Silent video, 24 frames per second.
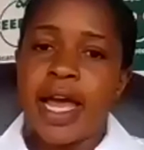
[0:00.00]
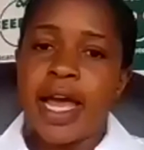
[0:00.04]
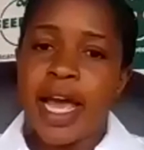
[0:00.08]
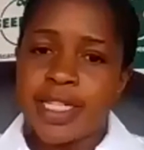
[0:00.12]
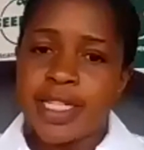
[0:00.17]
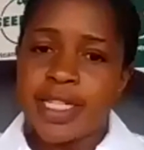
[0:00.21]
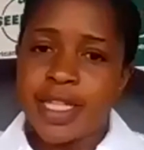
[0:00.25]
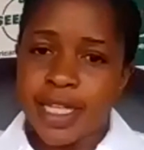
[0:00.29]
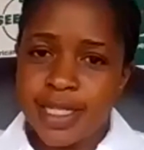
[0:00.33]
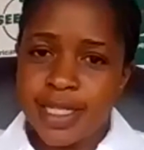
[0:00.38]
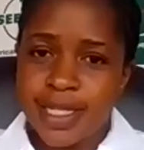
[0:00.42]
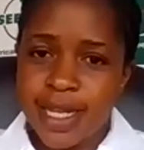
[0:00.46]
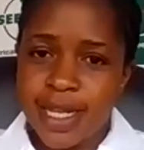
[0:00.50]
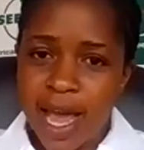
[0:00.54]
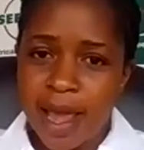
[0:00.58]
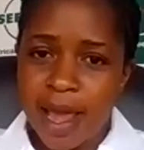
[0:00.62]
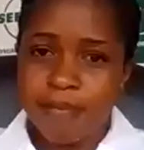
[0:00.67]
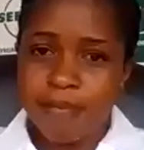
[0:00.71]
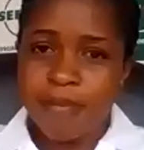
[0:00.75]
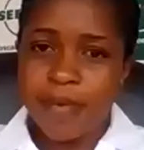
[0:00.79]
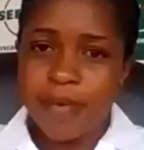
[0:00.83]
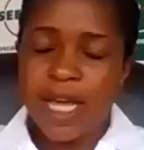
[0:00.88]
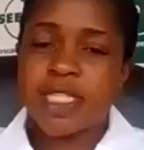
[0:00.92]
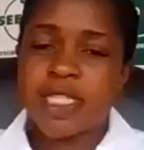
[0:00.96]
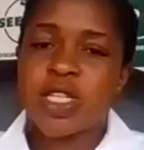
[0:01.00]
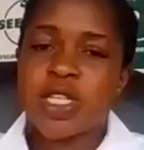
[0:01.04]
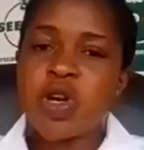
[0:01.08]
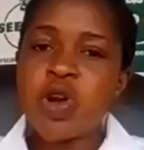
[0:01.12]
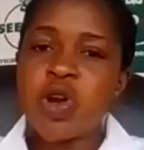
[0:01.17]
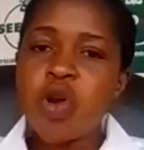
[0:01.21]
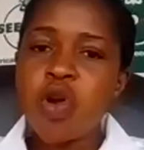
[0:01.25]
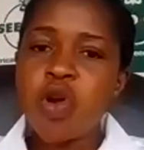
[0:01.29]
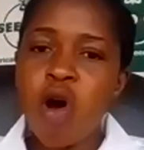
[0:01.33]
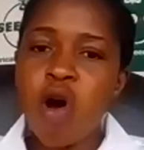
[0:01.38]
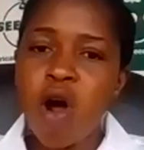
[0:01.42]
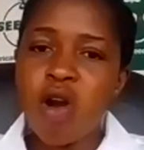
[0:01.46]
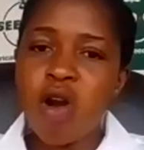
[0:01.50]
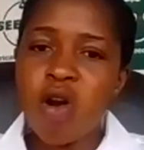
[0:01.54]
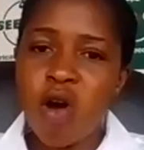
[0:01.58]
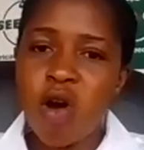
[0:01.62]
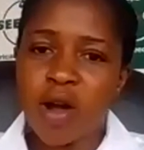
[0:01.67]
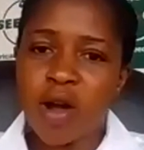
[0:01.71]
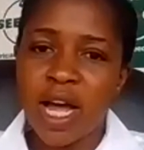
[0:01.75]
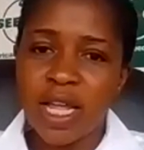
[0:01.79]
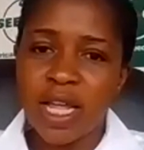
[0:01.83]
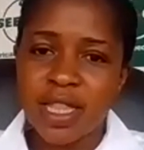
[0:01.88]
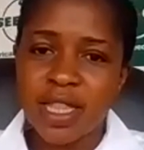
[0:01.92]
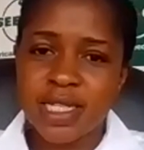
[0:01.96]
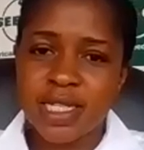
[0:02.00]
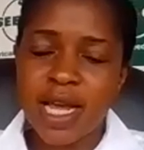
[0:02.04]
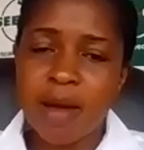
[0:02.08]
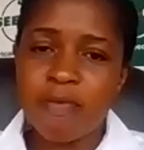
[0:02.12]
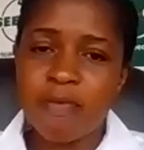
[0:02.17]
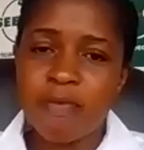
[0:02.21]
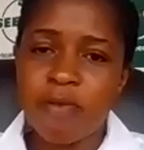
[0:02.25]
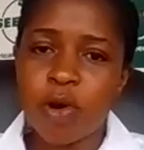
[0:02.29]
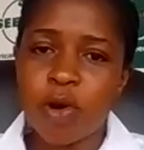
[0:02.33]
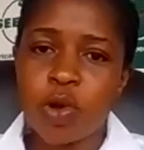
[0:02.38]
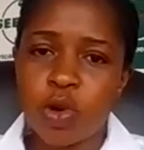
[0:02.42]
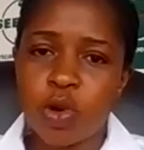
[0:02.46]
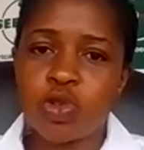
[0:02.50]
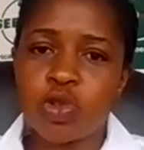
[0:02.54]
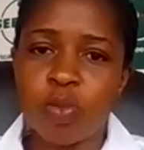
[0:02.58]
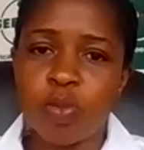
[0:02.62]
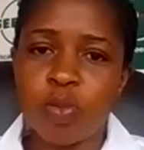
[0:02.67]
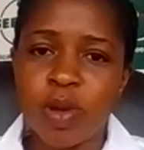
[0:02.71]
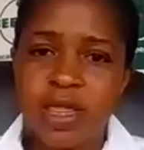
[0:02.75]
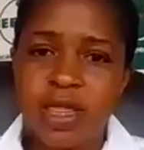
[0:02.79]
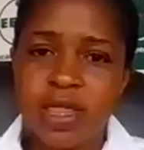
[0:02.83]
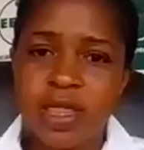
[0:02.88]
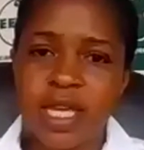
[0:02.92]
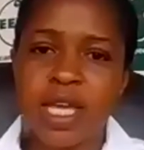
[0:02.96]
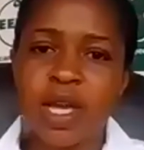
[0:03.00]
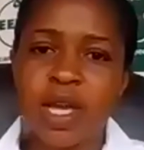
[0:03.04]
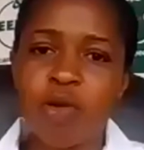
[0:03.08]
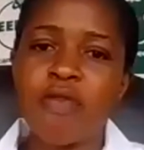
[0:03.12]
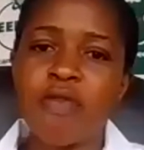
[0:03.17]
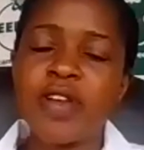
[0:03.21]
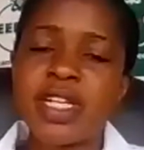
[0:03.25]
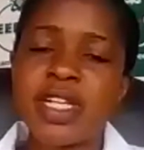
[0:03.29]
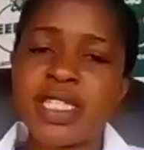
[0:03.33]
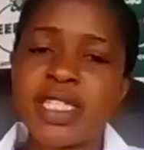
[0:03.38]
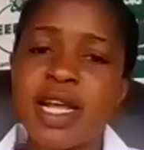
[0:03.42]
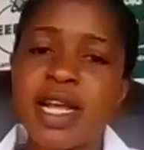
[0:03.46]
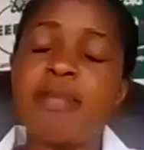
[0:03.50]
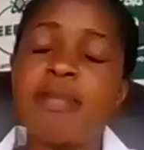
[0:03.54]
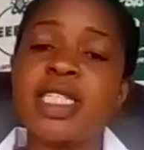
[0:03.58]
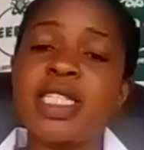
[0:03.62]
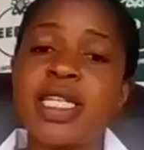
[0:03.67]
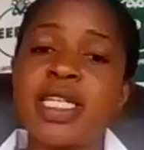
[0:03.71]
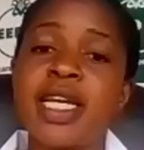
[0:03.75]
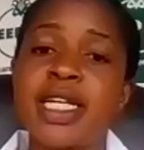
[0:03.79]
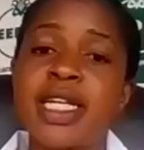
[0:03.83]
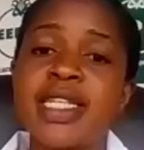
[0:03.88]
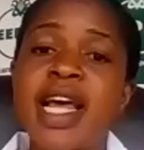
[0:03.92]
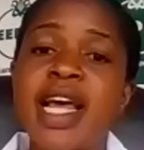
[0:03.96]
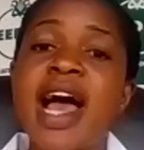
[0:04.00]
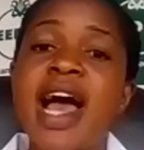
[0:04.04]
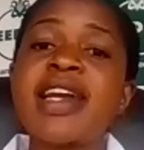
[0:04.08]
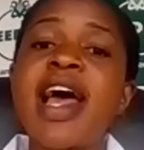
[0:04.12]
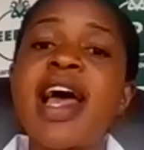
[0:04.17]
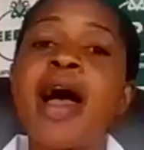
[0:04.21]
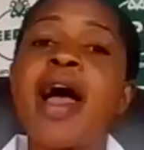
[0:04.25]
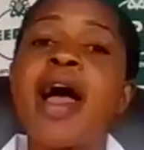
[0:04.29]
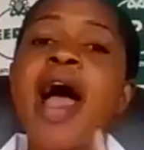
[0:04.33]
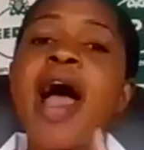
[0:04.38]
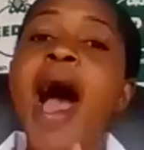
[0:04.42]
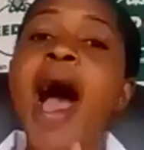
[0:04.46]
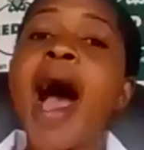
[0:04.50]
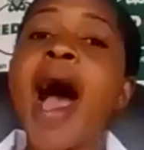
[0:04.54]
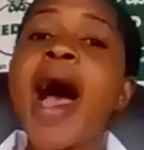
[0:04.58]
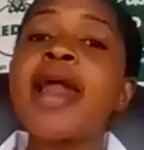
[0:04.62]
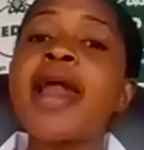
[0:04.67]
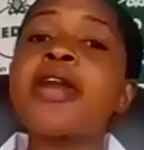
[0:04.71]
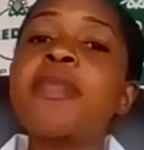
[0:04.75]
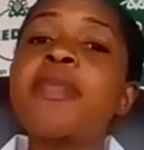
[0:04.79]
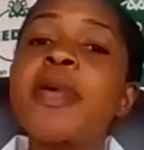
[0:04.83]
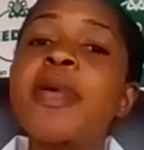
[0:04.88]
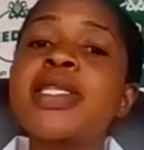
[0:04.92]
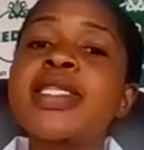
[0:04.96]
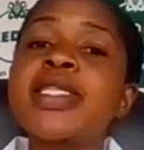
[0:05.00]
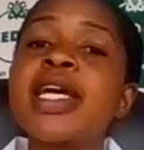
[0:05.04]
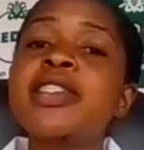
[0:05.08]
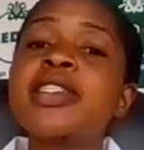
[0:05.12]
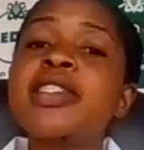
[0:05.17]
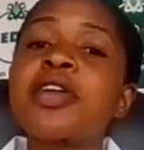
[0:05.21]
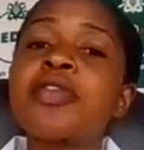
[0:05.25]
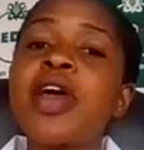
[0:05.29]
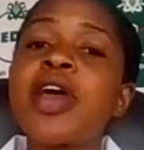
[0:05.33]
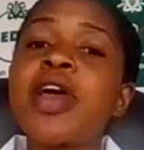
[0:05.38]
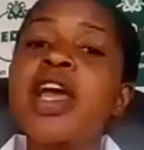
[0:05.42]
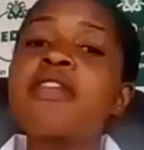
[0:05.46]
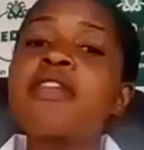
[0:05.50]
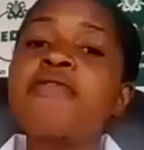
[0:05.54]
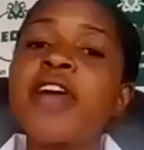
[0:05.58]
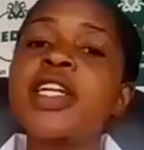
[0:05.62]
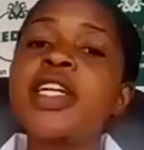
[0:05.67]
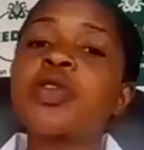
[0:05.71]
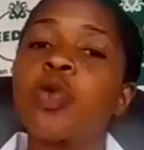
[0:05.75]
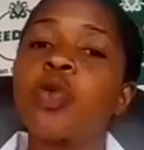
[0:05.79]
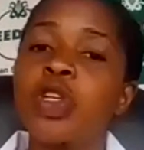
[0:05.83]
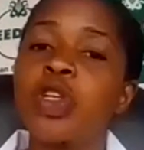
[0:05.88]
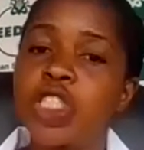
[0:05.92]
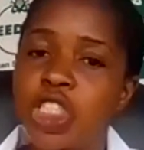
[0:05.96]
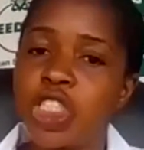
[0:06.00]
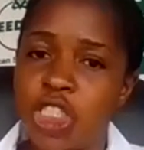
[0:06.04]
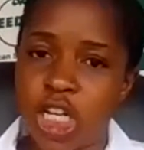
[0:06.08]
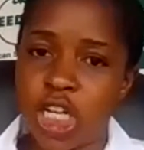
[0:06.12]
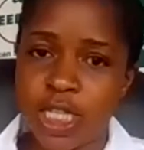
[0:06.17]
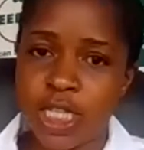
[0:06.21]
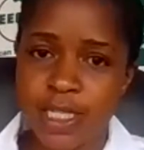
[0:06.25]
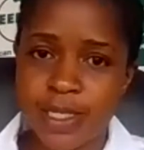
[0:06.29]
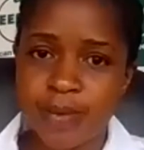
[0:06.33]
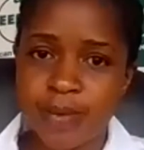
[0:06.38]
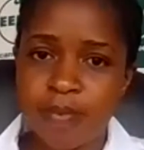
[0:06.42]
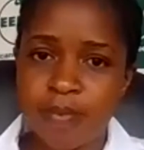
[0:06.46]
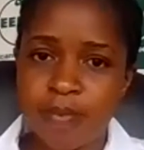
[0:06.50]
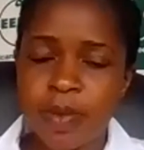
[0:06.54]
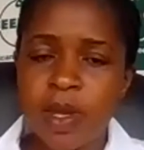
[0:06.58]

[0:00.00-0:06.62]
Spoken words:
at this time, it's no longer the time for you to be thinking of establishing it under 100% rain-fed conditions.